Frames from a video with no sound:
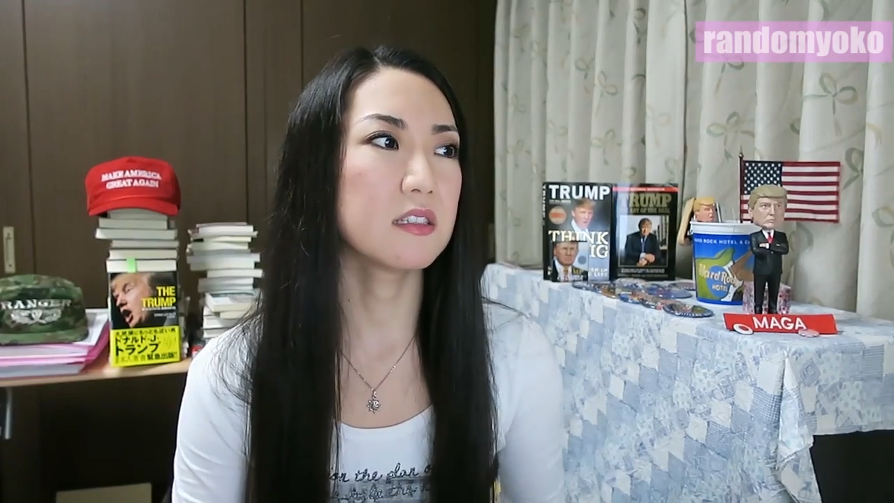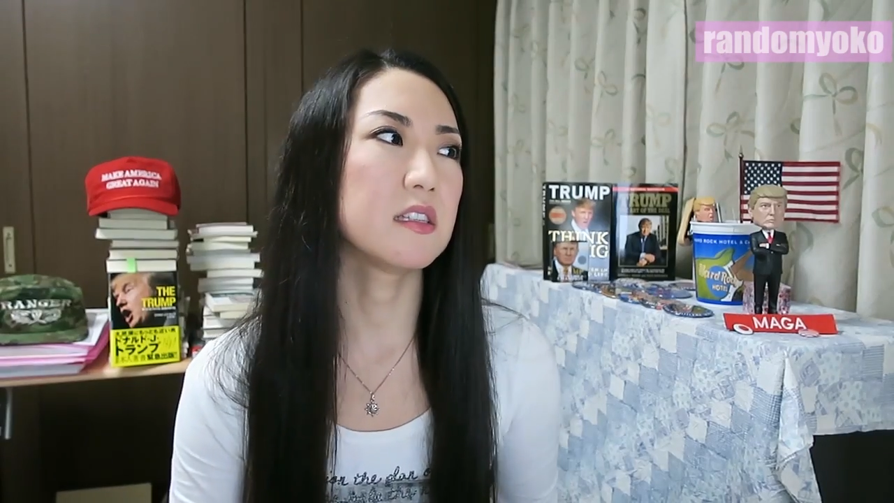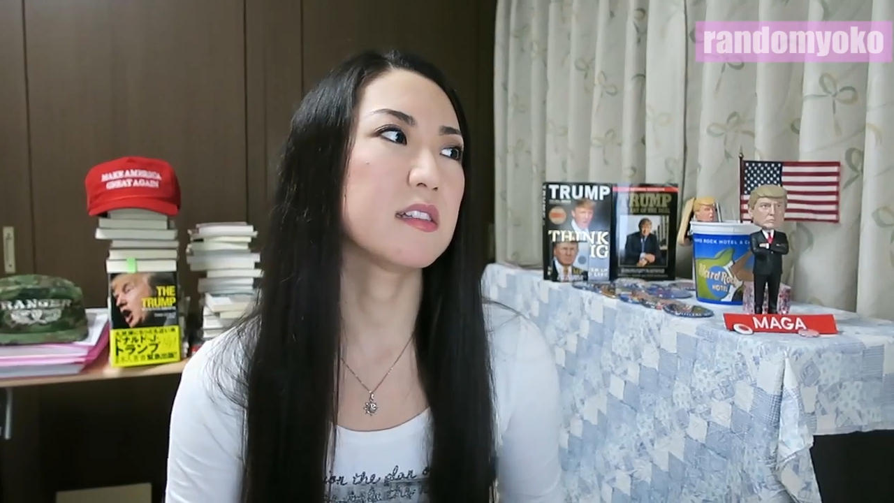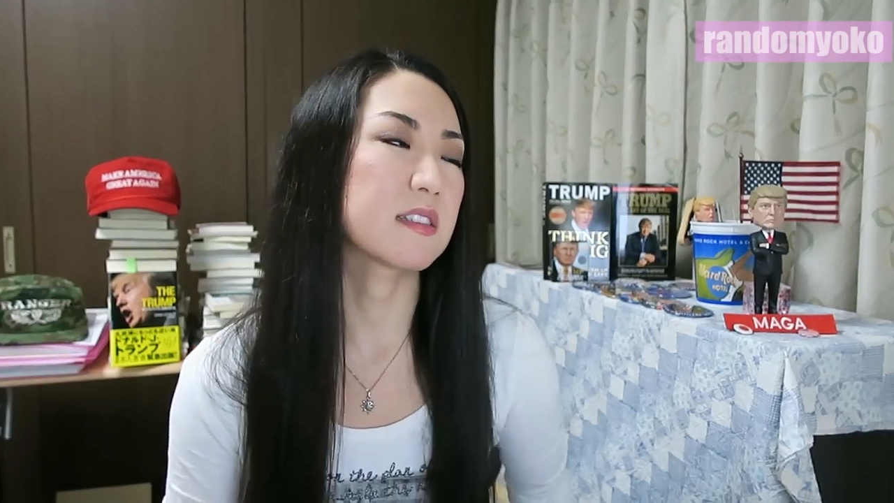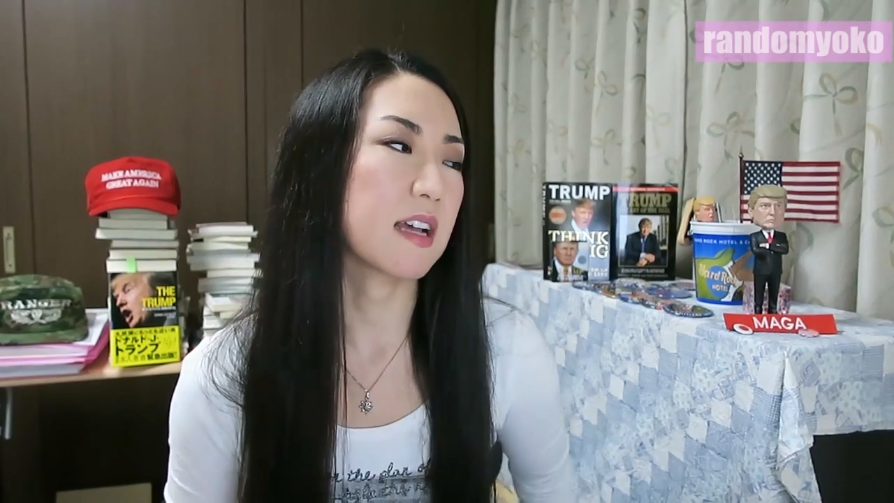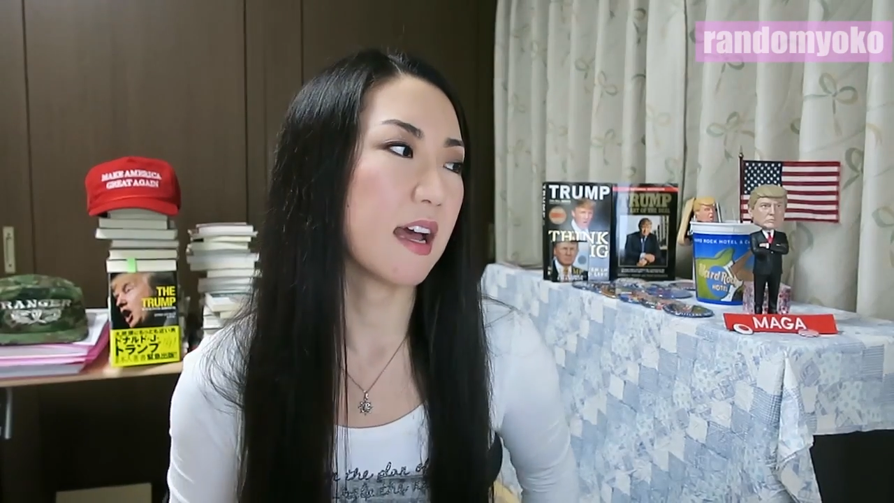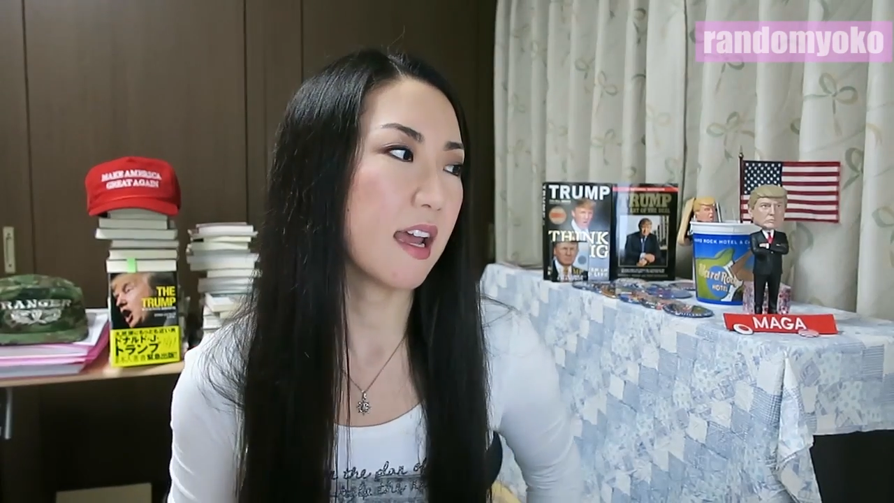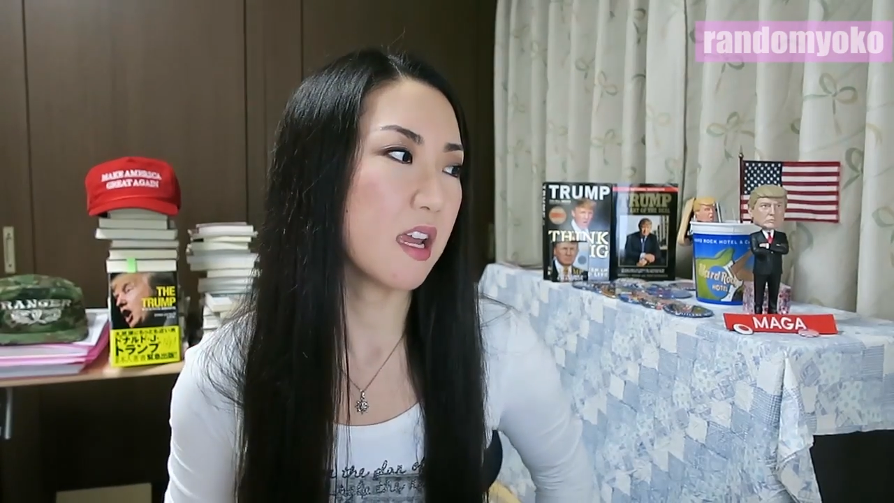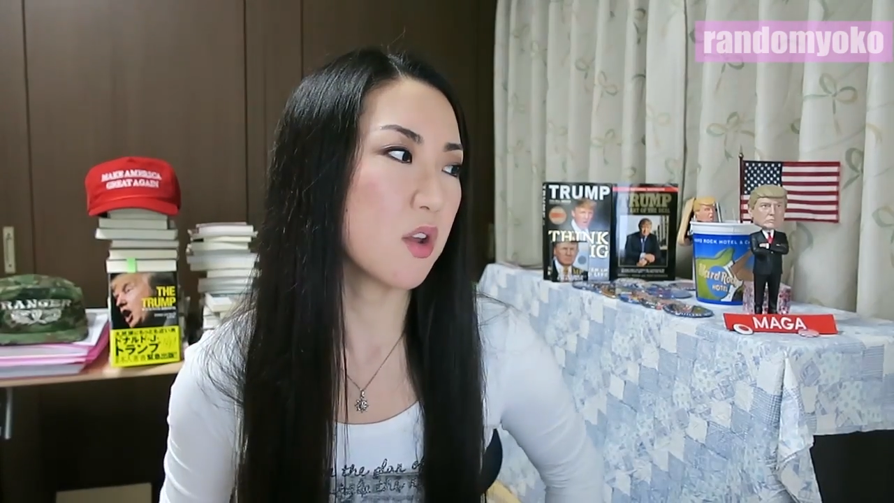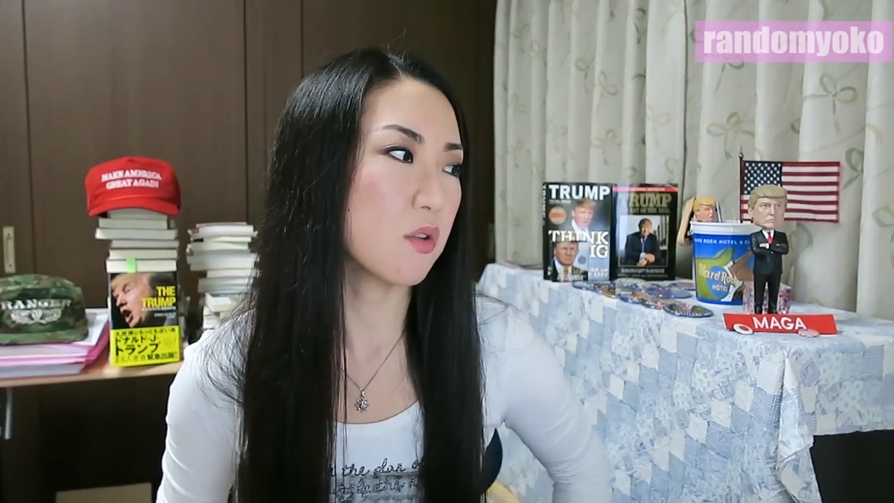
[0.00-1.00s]
this
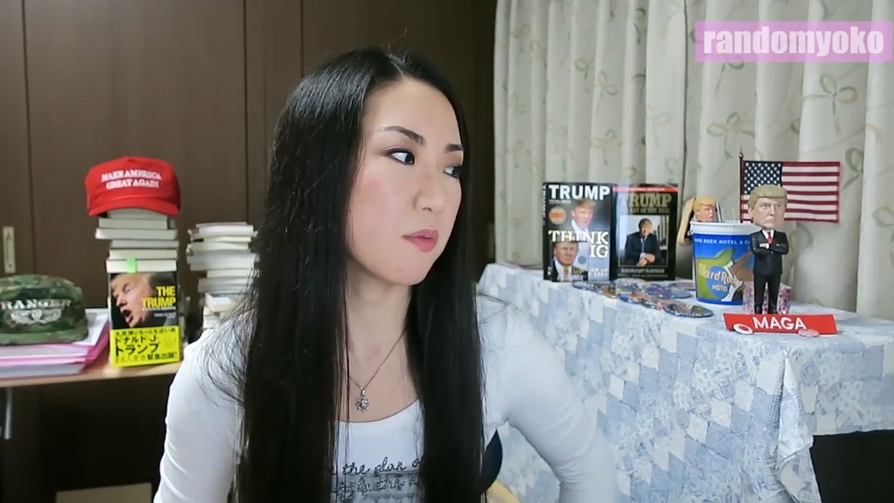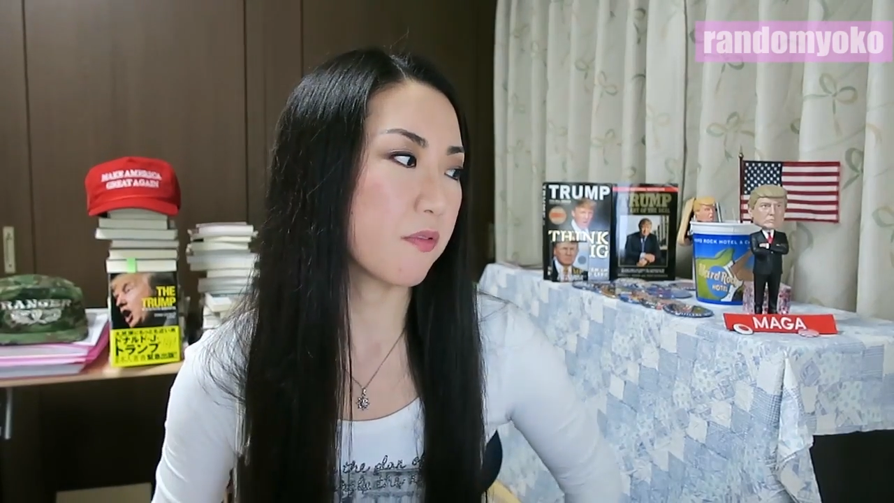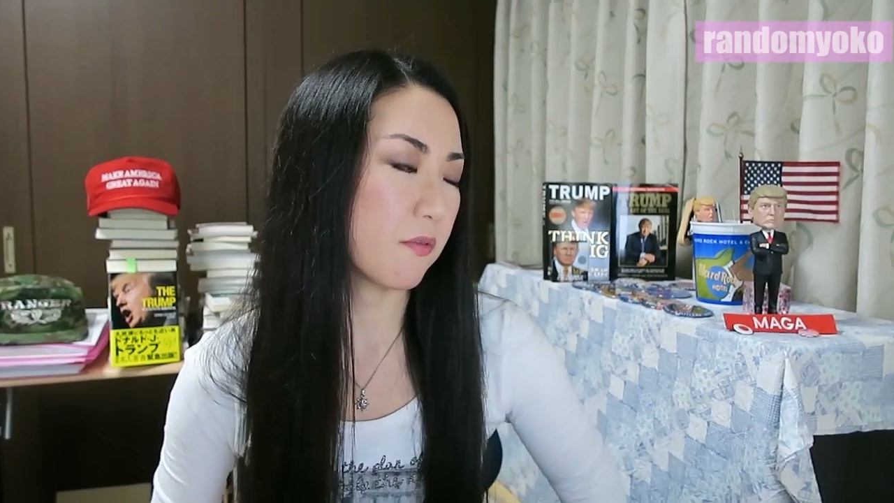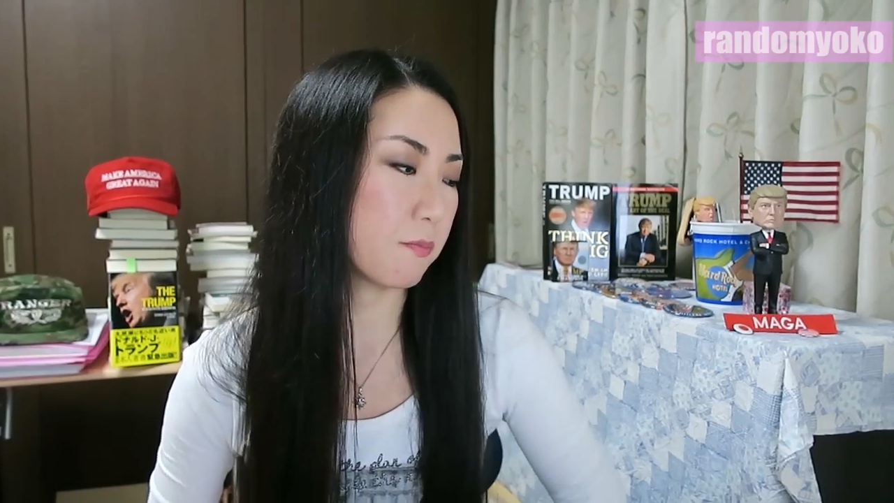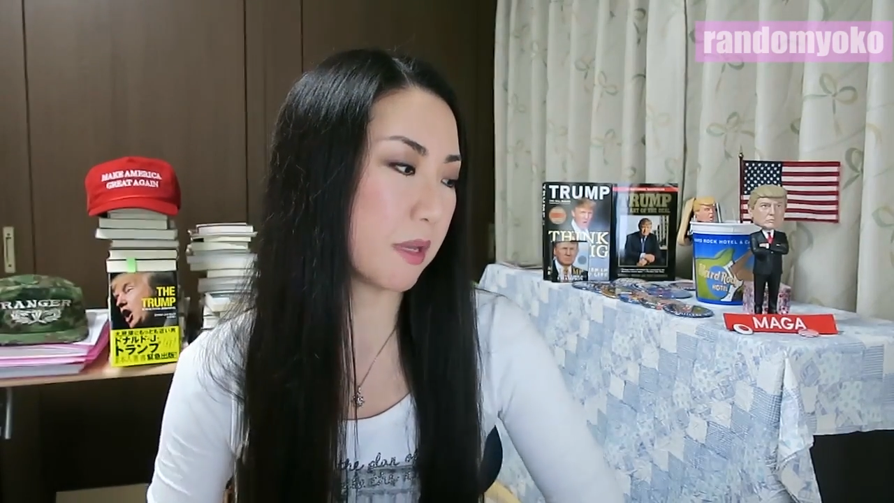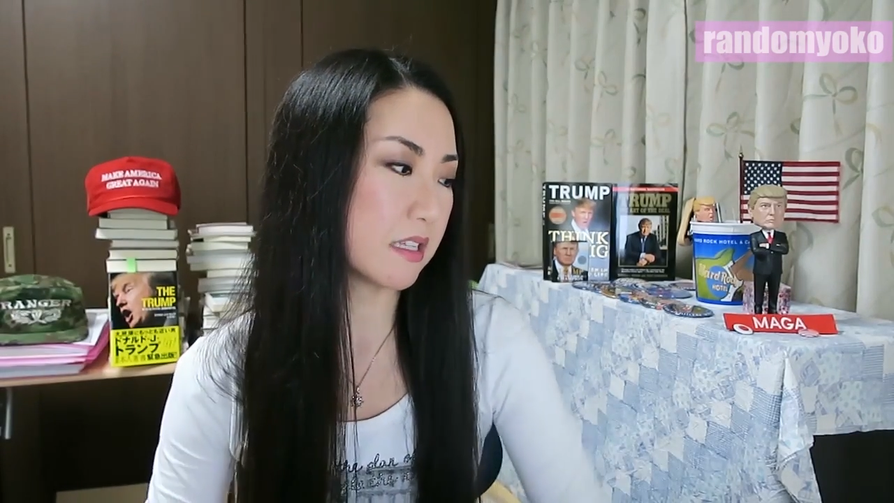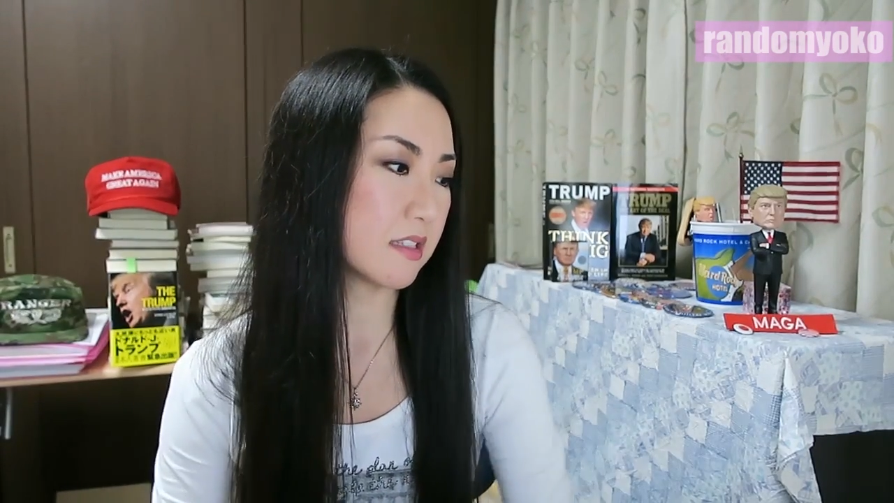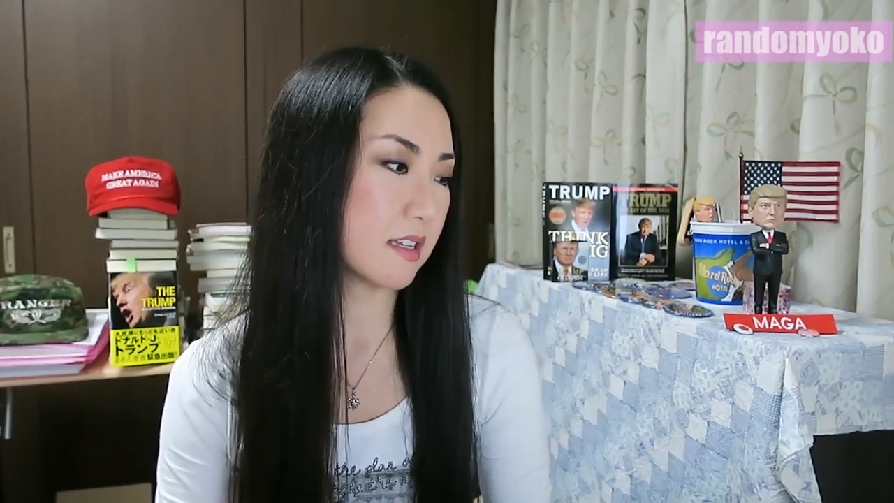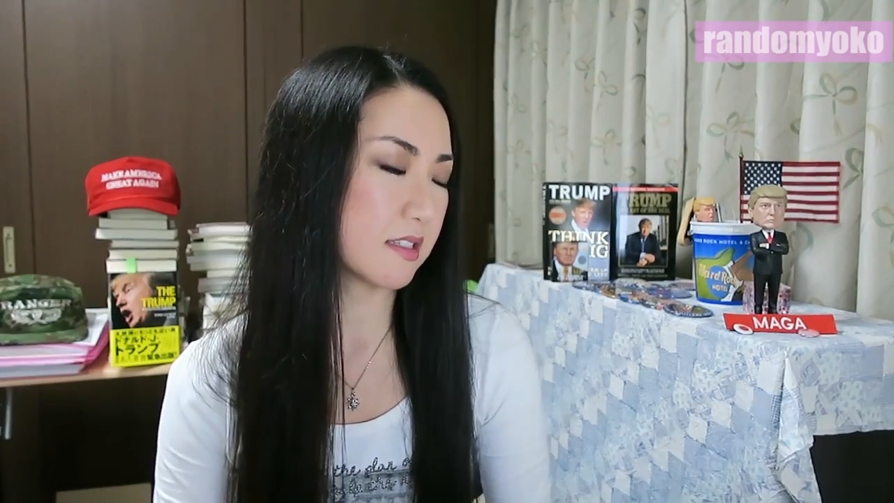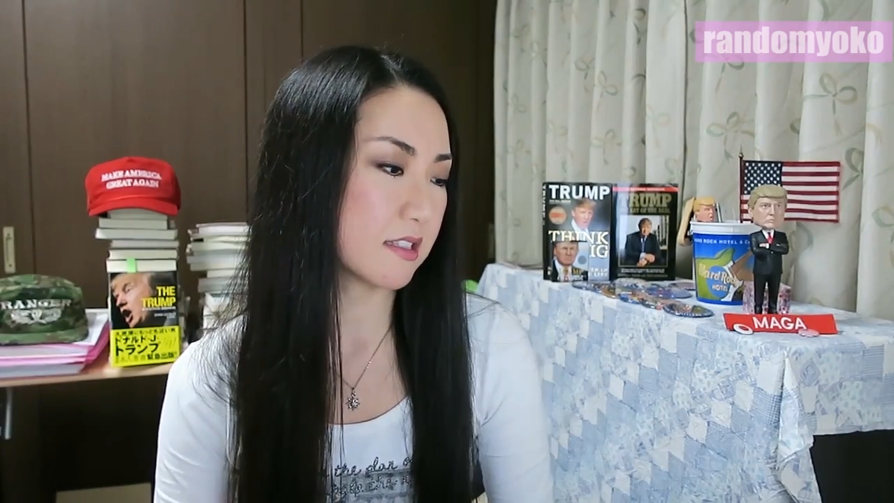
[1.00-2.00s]
kind of
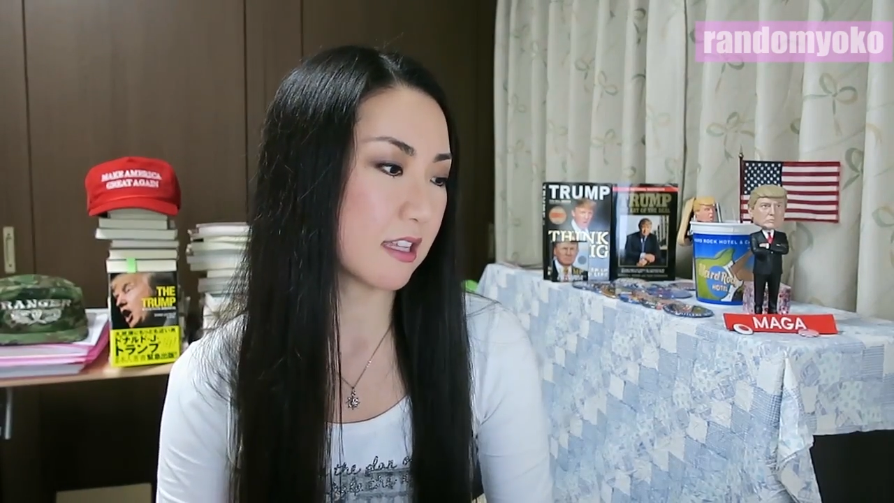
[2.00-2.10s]
business